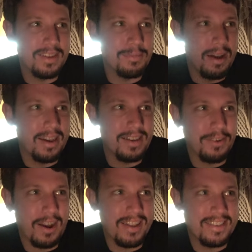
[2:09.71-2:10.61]
in my
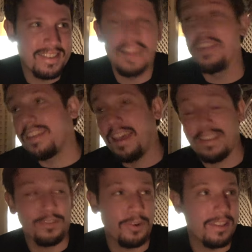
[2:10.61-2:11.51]
rides, and it
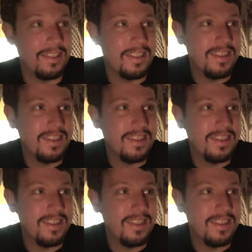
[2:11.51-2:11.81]
has thrill.